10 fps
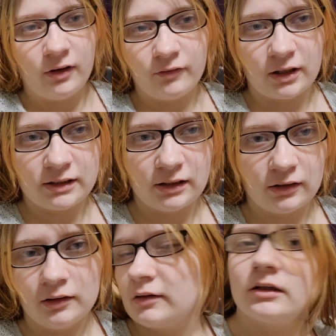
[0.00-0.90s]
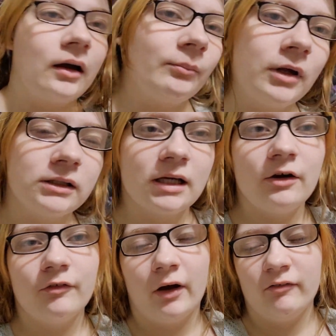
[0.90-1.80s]
forgot to tell you the time, but it's
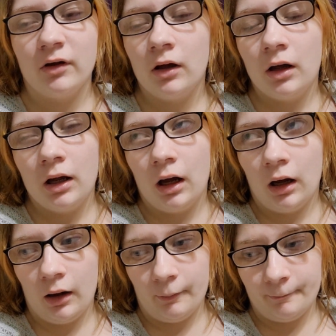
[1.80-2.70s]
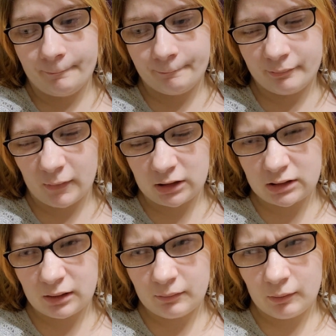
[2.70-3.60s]
8:05. Last
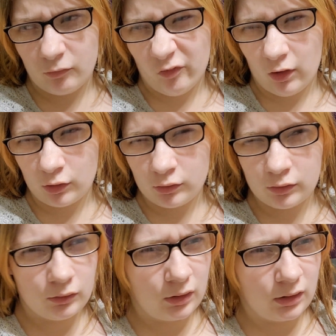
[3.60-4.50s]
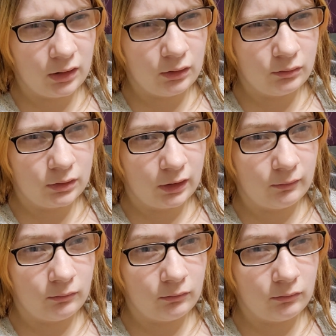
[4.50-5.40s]
time I vlogged, I think it was like
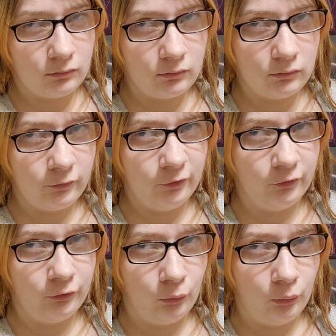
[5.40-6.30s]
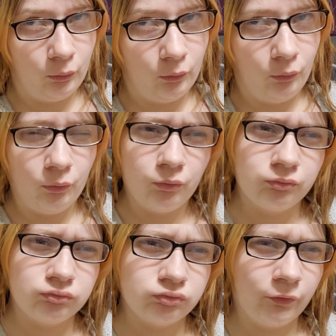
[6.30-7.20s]

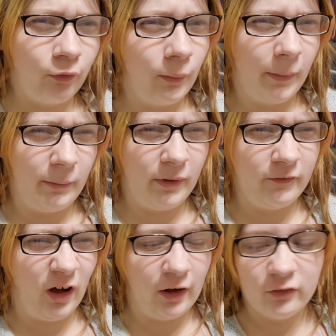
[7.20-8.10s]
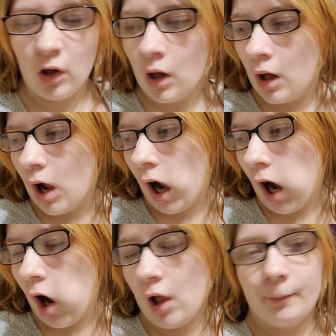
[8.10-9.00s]
four, maybe five.
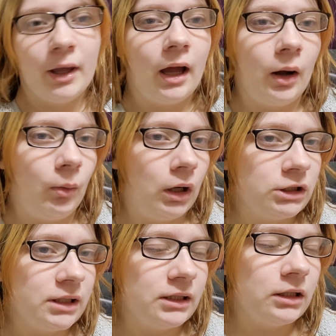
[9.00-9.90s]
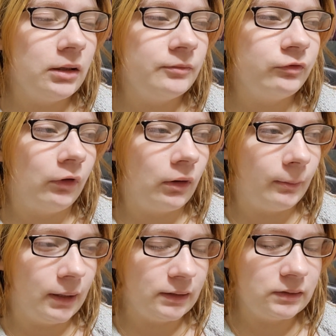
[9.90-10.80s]
But yeah, I watched Dan Tedium's
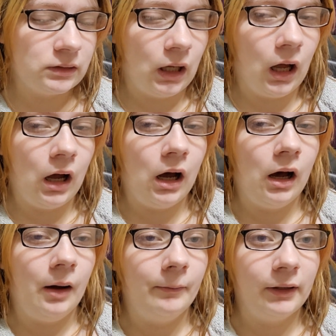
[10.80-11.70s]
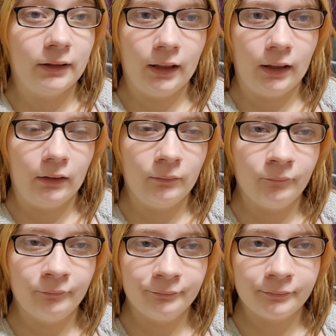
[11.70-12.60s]
Vlogmas. And then
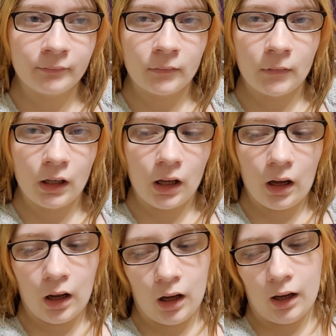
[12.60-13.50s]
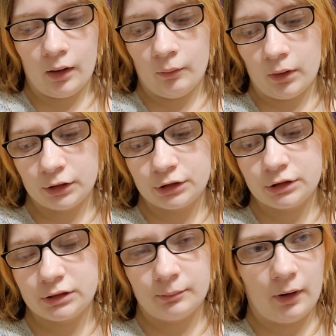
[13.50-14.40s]
I watched
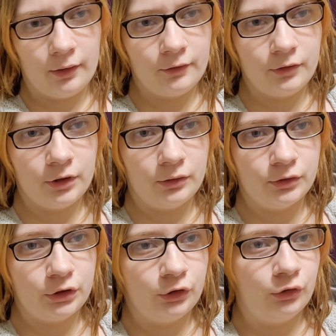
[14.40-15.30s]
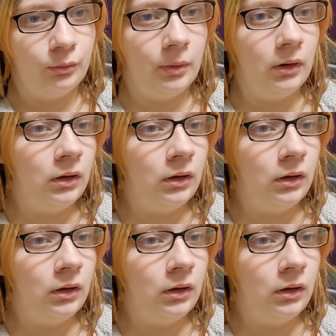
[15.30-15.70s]
some other YouTube.